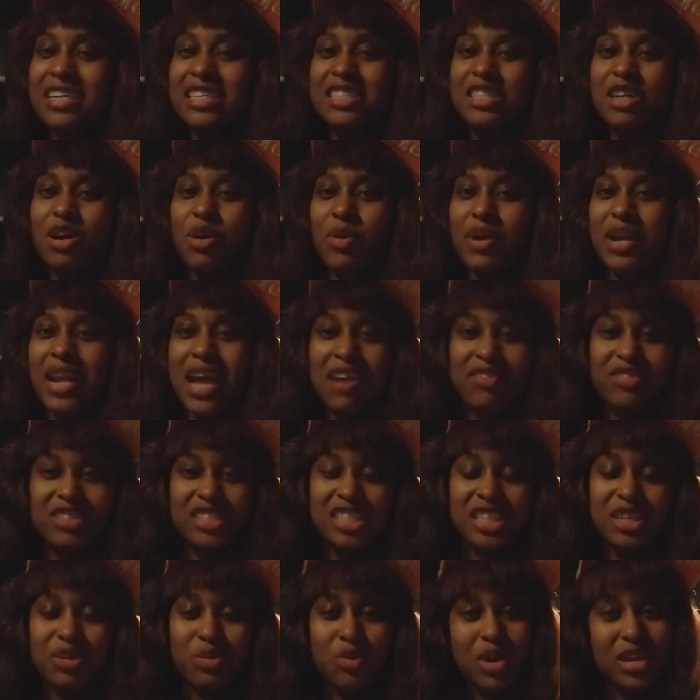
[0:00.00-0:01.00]
So whenever
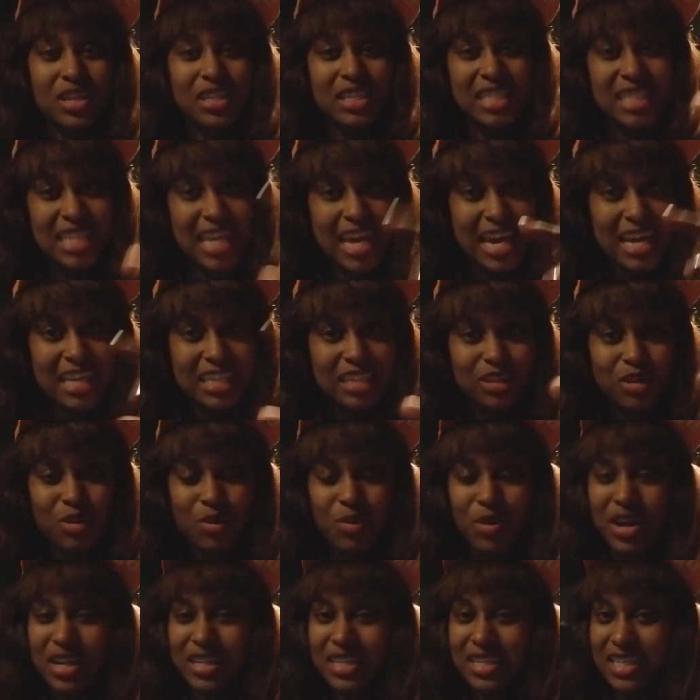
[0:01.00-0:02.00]
she wants sex or
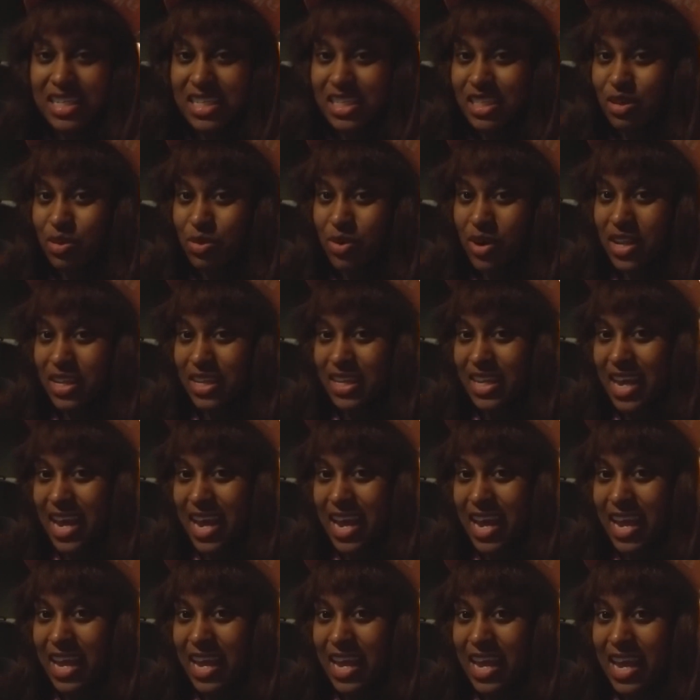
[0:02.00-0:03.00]
want this or want
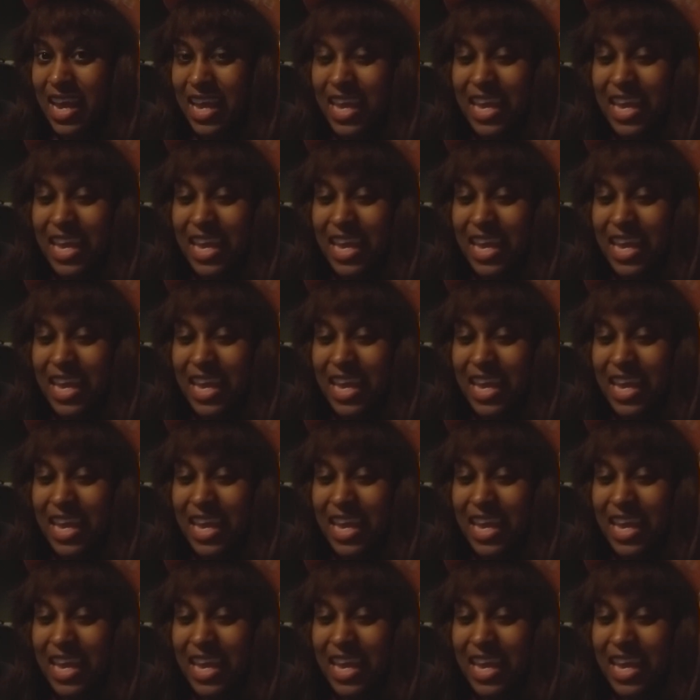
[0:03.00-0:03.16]
that,